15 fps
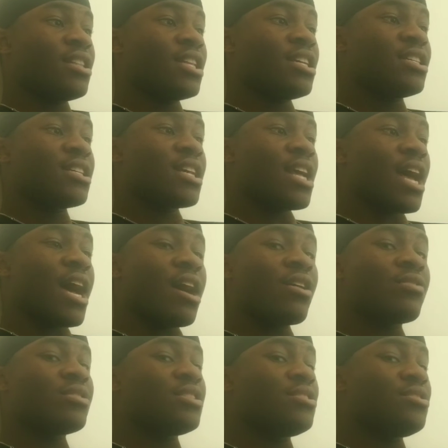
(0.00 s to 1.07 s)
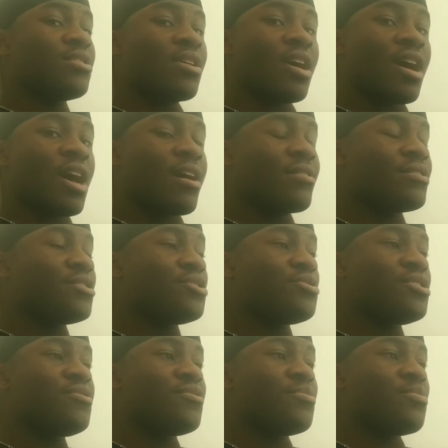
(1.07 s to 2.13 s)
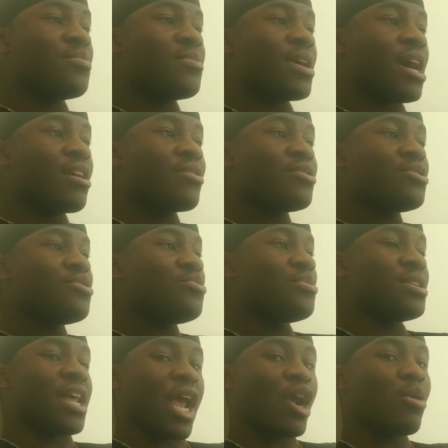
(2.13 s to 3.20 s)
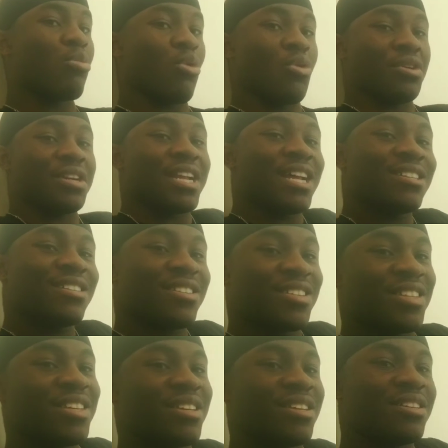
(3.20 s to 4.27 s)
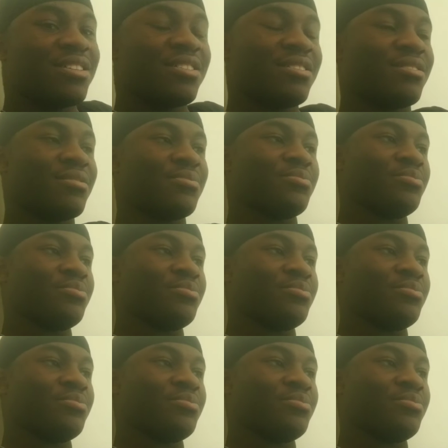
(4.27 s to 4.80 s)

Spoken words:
They said, how are you an airborne? That's the thing, because